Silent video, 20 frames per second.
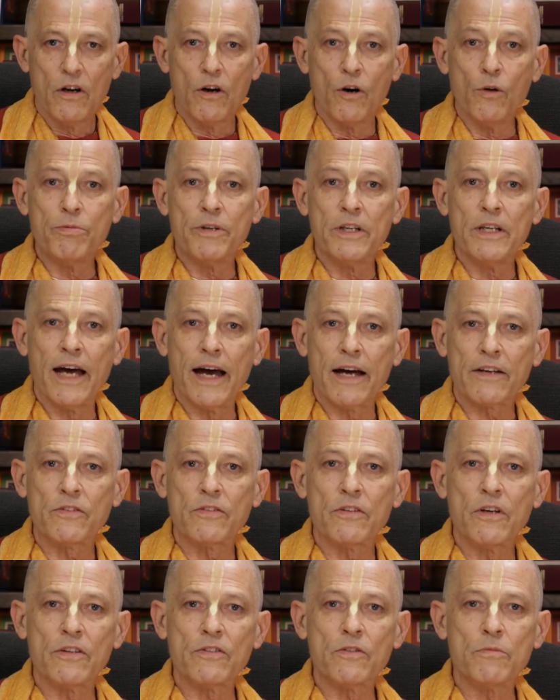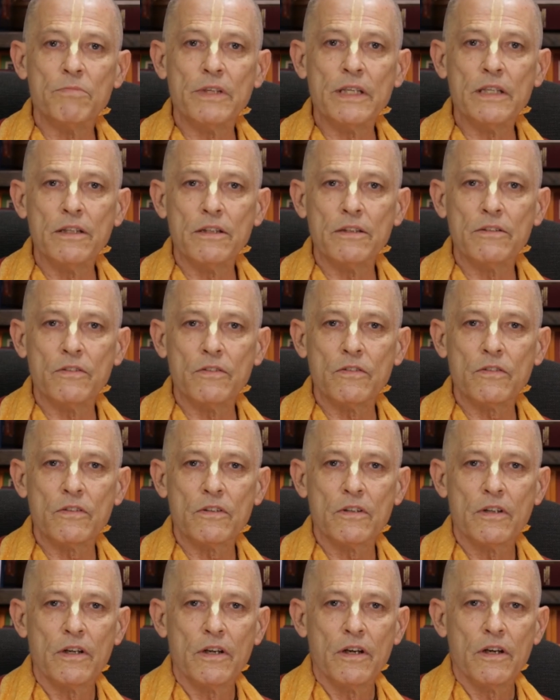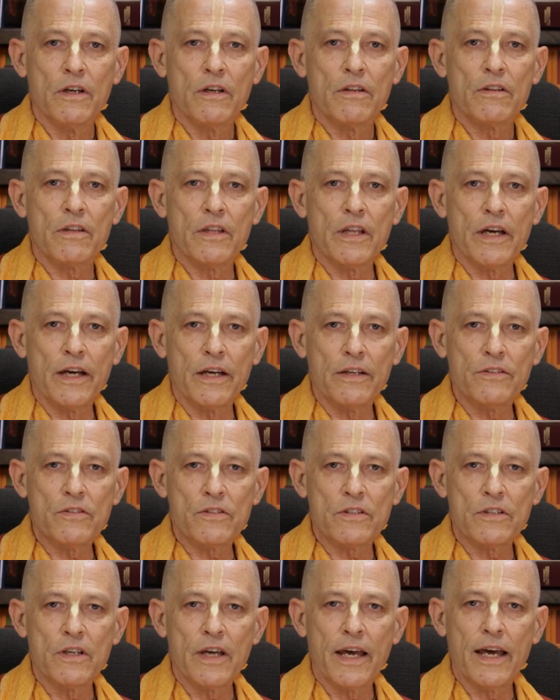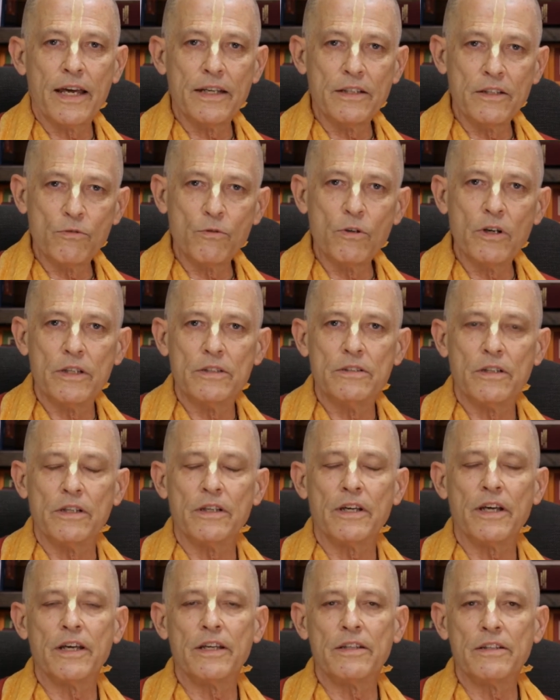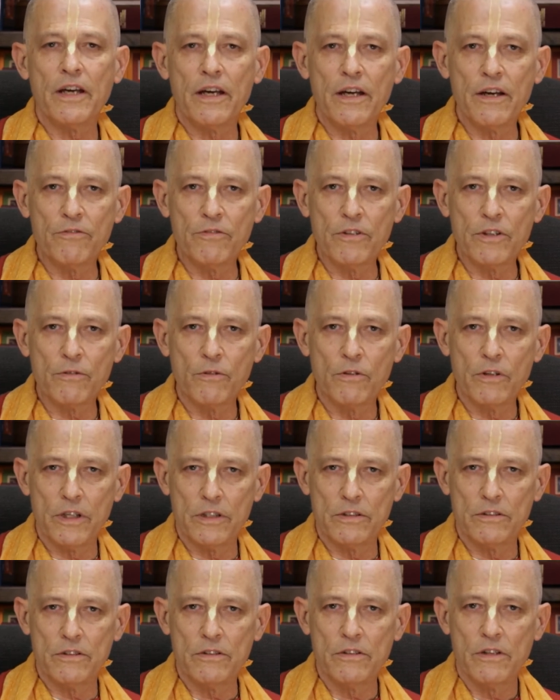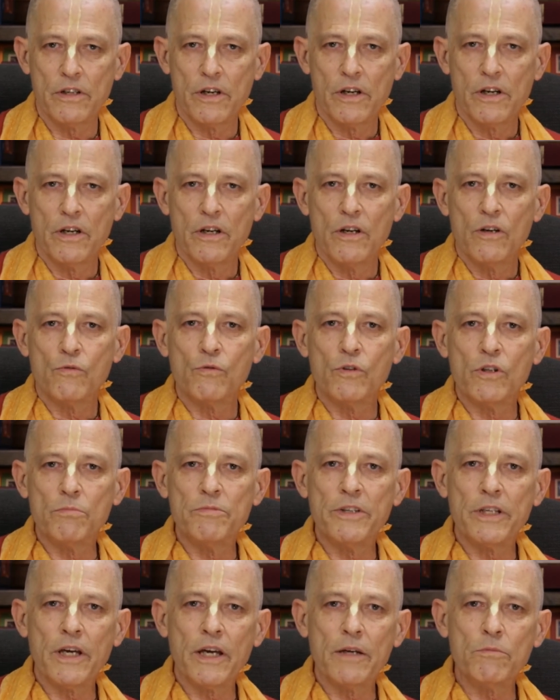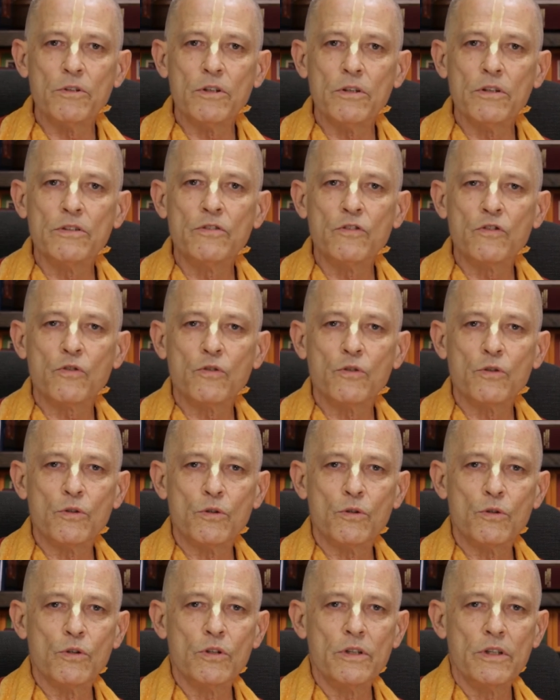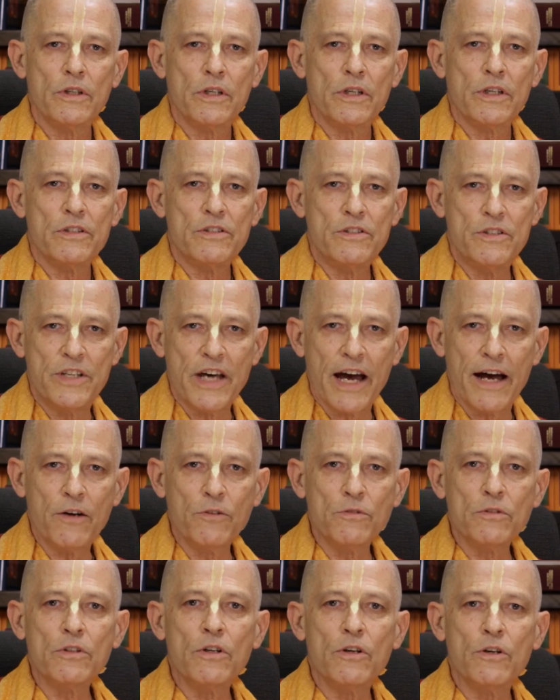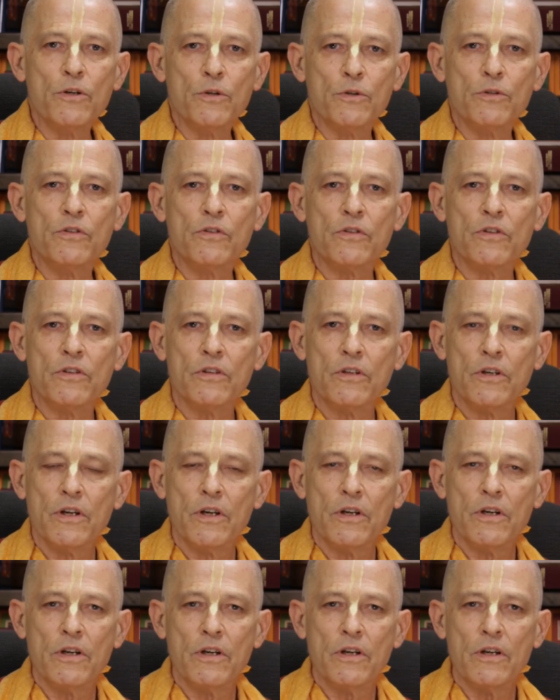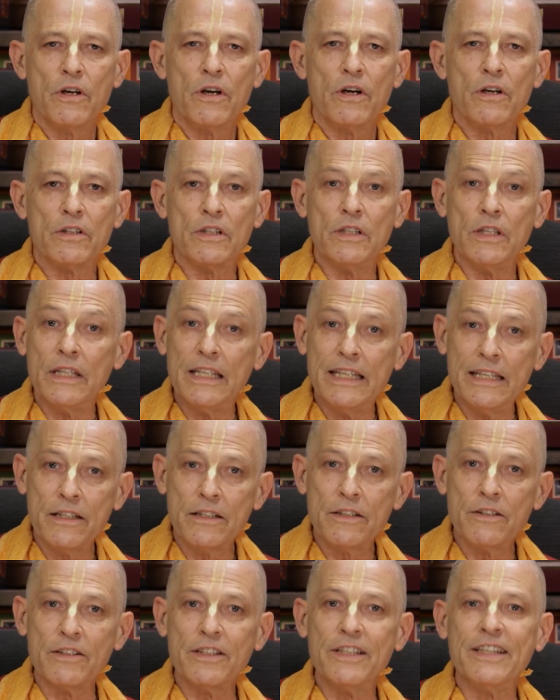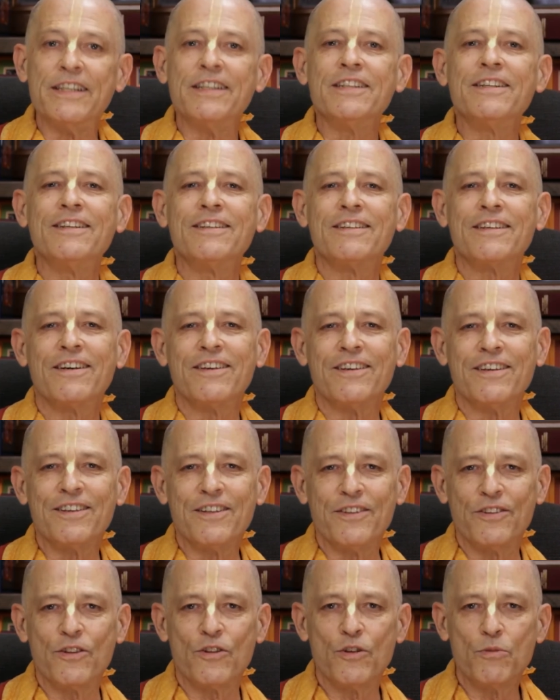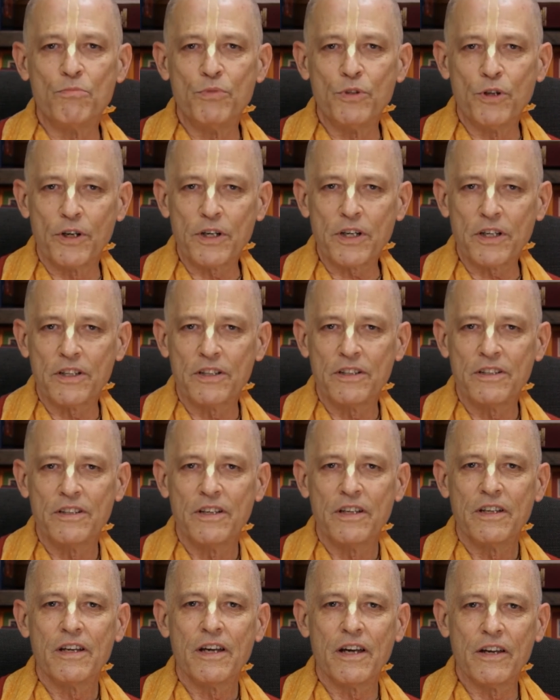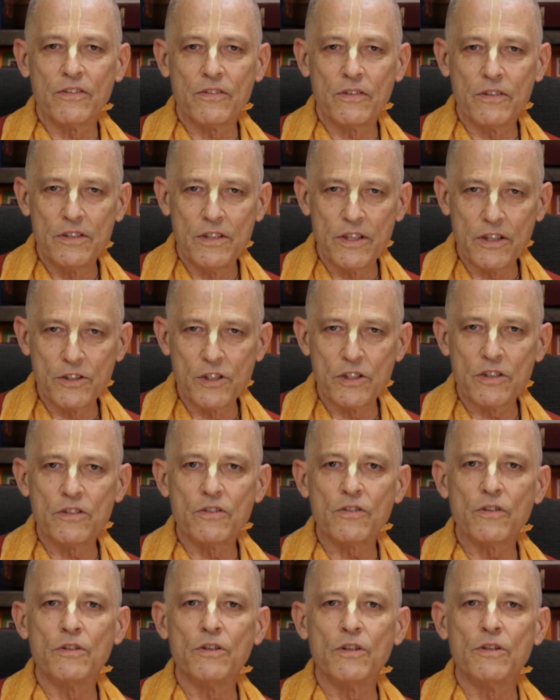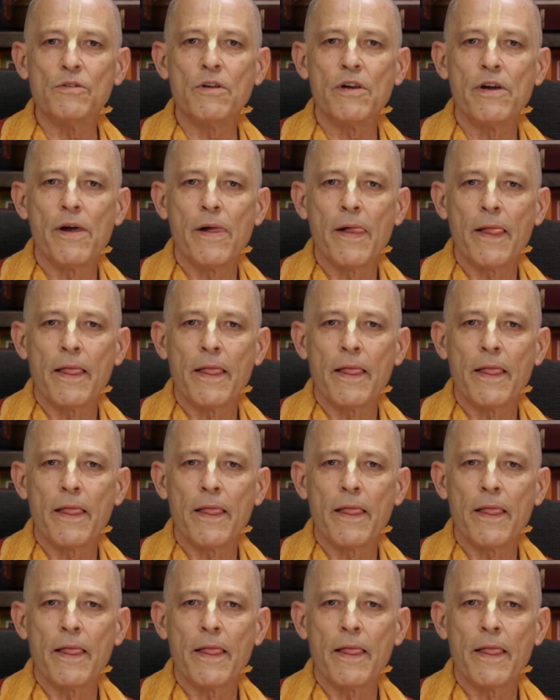Open access means that anyone and everyone will be able to download legally the book as a digital